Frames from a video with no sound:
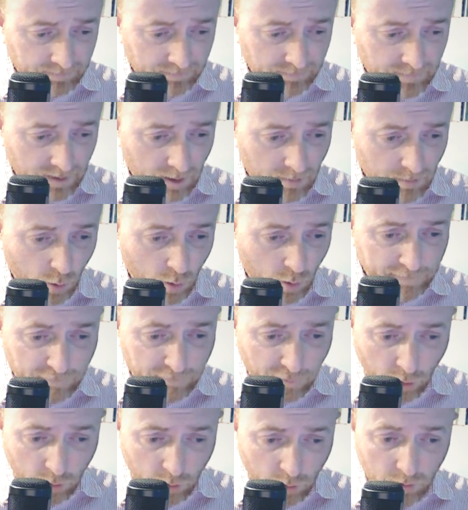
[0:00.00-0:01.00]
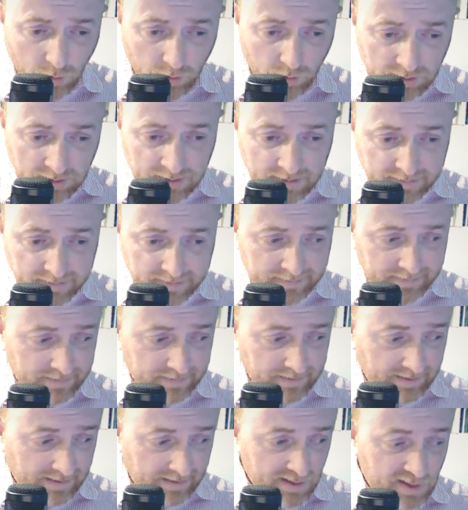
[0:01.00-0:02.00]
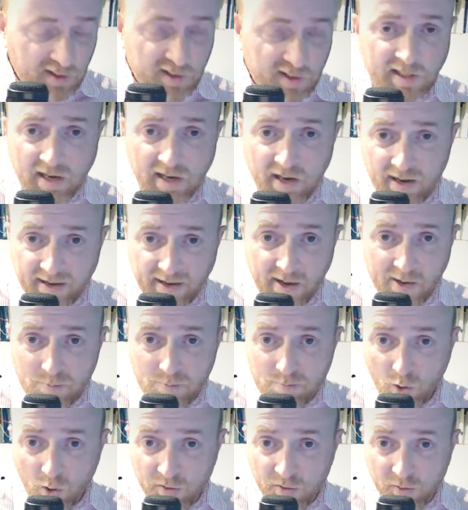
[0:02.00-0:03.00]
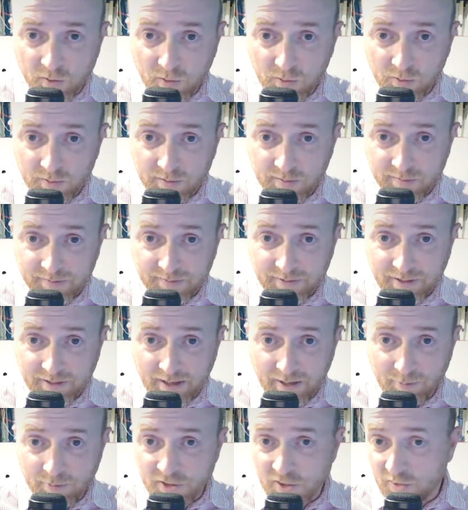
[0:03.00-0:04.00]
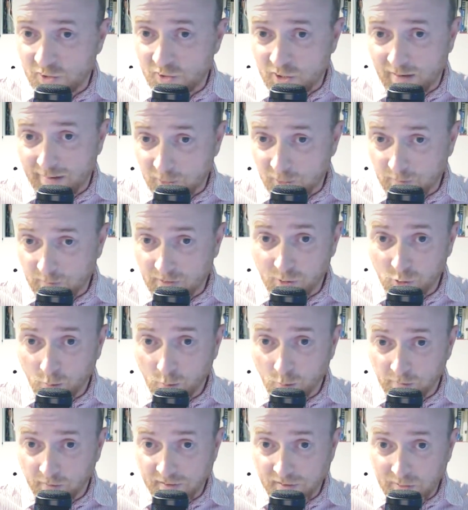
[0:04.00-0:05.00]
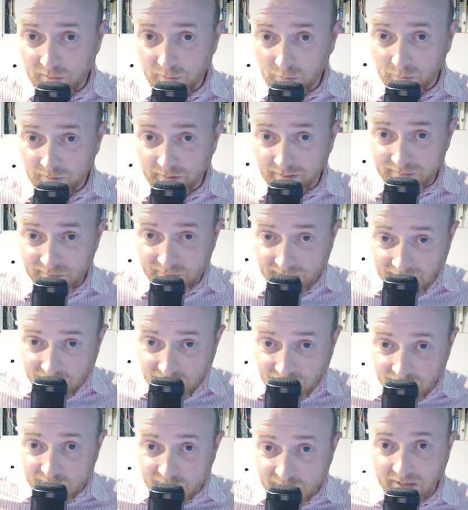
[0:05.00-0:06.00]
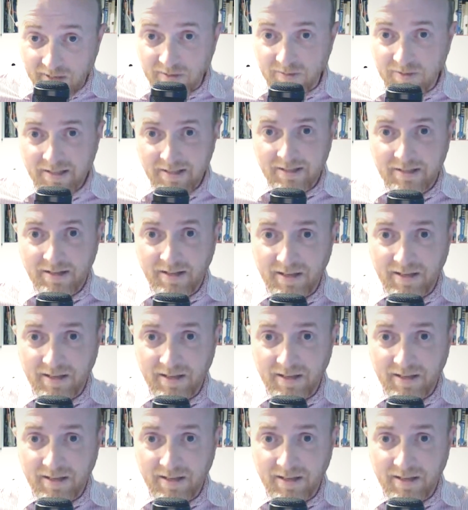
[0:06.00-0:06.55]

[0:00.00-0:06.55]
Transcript: more formal CIO model, which is a charitable incorporated organization. So in